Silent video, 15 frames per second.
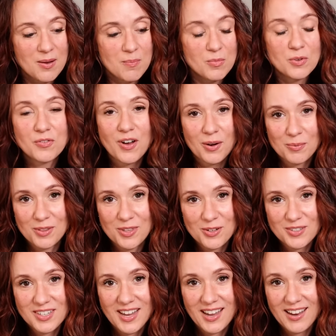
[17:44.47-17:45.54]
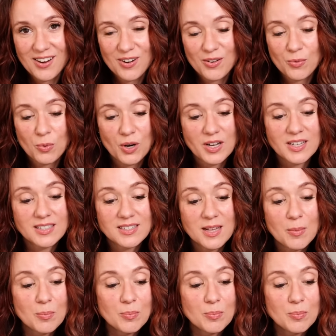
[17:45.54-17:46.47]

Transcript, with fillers: move on with your day. Her work is